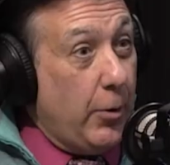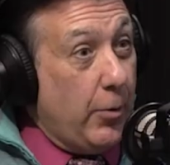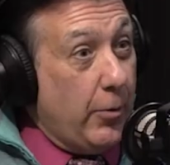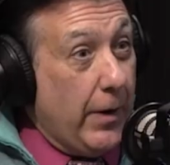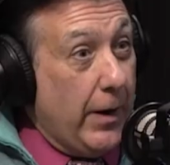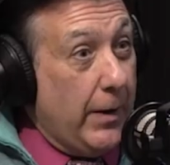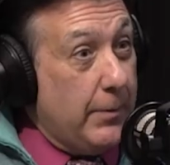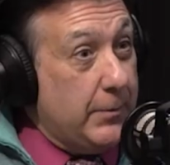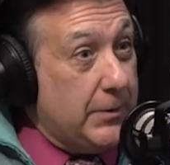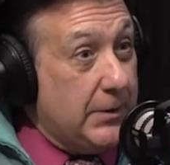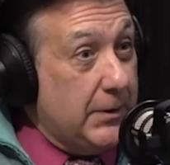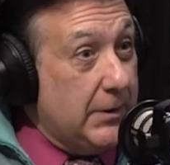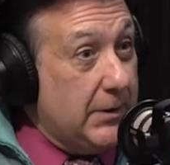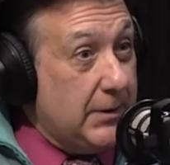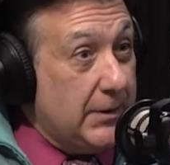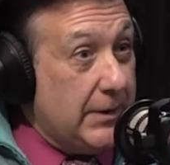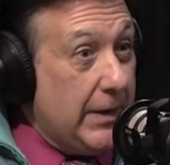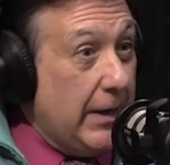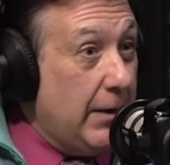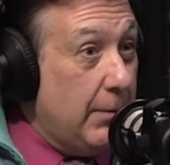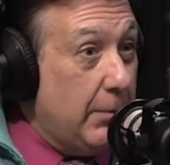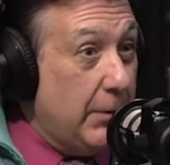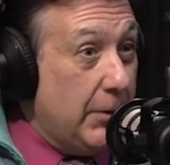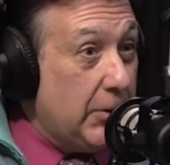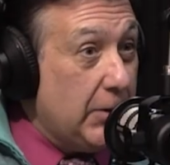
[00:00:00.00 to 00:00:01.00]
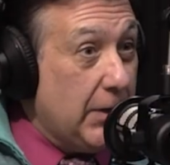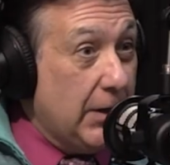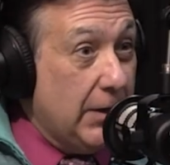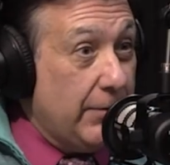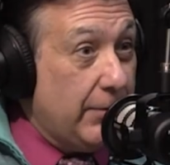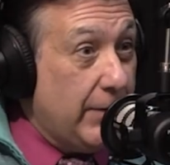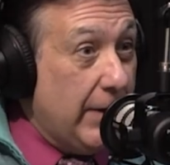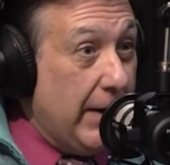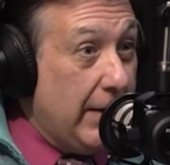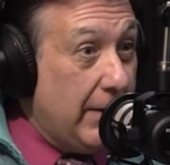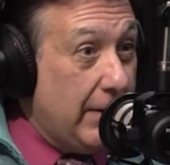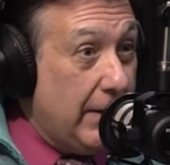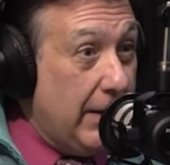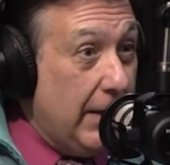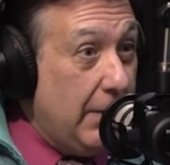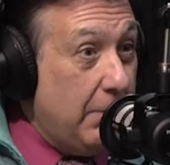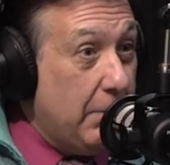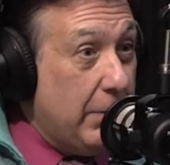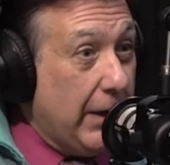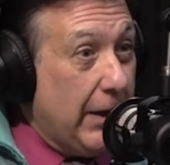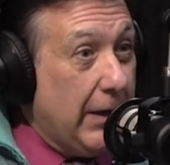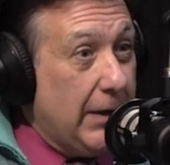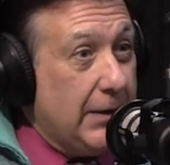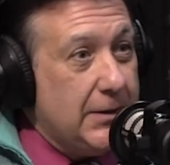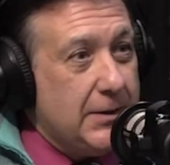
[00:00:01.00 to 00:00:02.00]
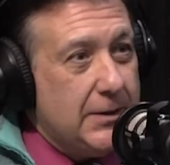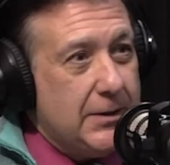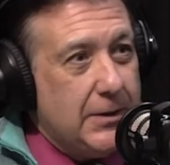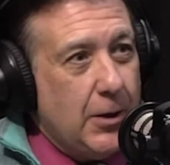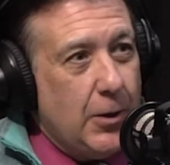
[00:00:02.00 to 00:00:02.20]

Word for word: programs in the state of Michigan, if not the biggest.